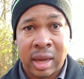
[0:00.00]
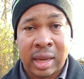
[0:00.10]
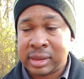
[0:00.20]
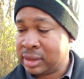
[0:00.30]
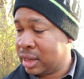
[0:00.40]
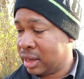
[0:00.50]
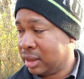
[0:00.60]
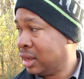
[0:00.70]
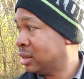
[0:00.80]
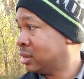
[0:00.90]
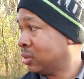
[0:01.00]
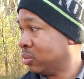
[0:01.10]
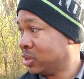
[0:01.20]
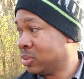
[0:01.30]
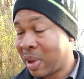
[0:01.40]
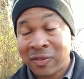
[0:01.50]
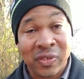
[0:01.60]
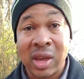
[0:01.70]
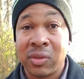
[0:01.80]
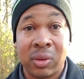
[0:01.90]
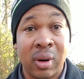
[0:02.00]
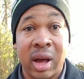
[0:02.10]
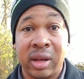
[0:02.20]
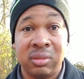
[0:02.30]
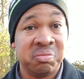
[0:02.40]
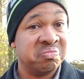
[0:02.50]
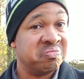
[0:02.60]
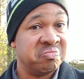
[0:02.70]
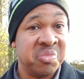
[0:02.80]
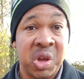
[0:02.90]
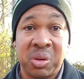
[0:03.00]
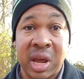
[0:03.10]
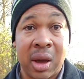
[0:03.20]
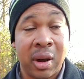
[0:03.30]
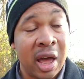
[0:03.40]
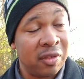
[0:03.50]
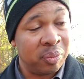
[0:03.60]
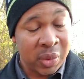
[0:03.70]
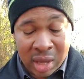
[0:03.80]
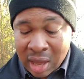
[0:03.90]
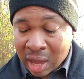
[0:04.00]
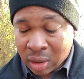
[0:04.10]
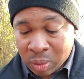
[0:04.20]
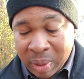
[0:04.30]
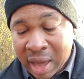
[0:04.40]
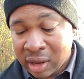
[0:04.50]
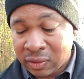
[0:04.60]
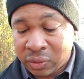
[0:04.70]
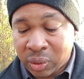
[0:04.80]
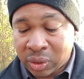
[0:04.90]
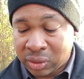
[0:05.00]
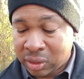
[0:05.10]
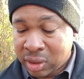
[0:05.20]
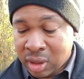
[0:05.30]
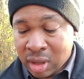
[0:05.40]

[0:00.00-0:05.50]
it's my favorite rod, no doubt. I go back and forth.